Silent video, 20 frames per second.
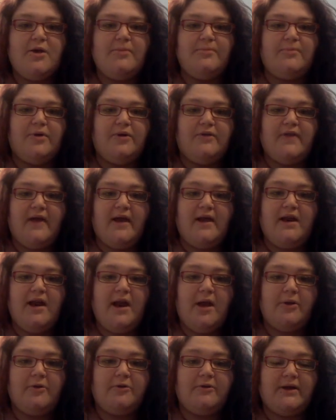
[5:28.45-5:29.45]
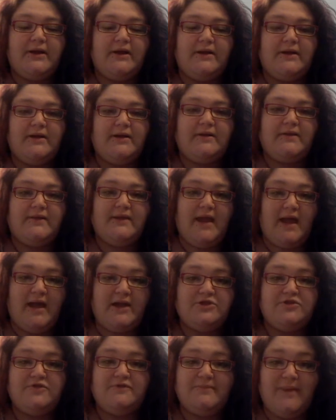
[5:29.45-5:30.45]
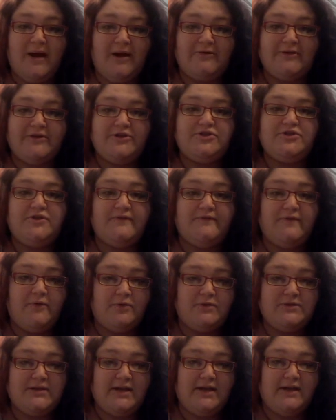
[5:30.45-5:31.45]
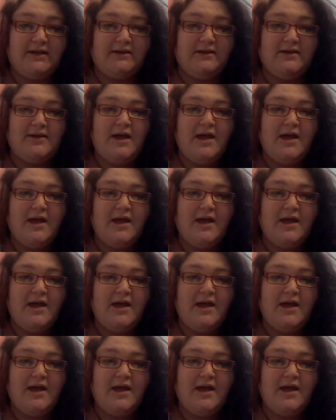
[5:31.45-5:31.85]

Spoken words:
but they're lowering the age of marriage to 14,